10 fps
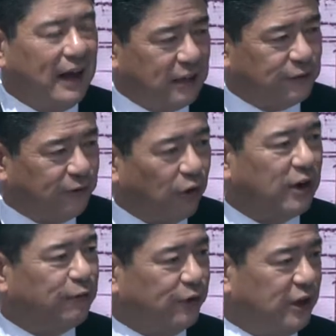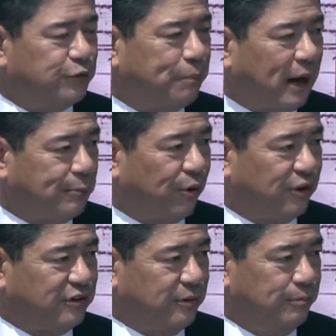has voted for this
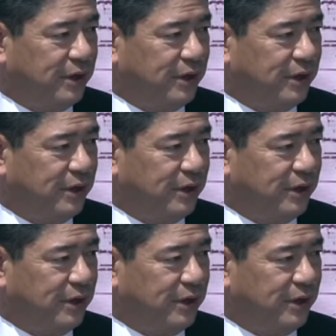bipartisan